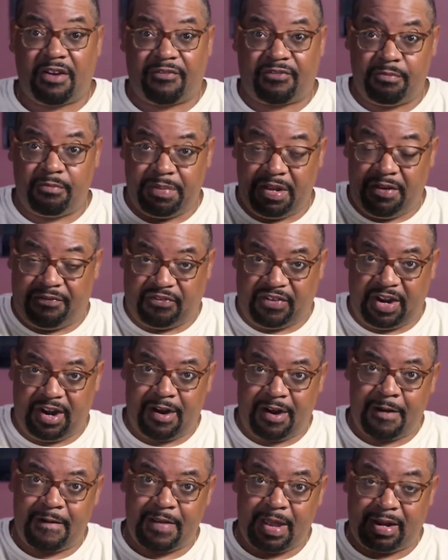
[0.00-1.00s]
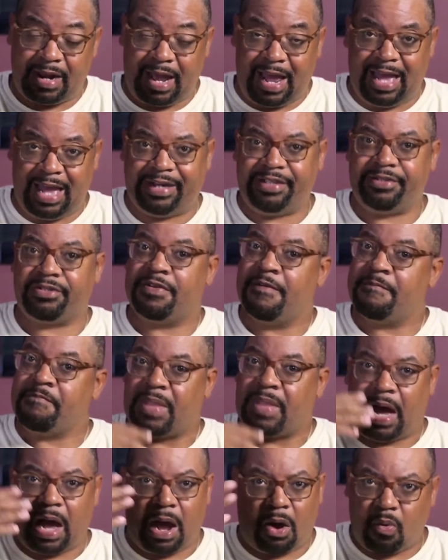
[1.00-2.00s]
If you be fair and honest,
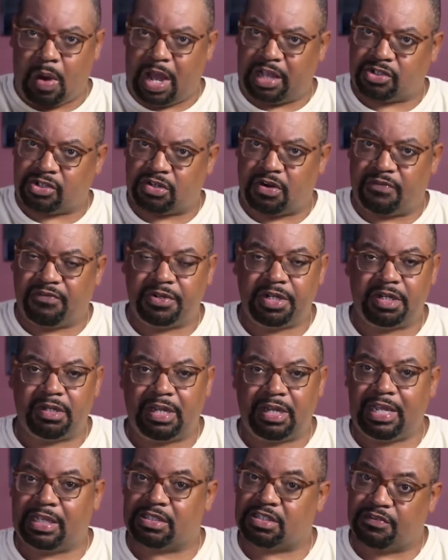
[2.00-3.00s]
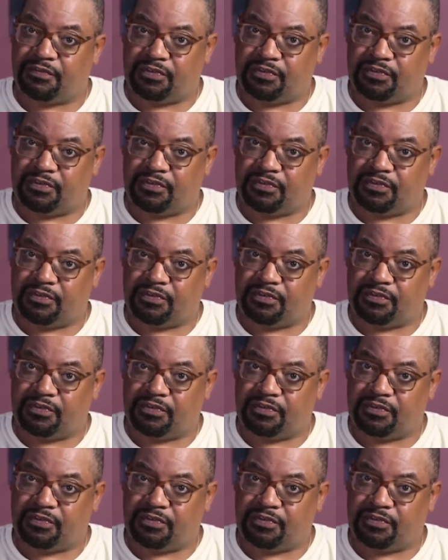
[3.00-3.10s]
I'll watch over your lands.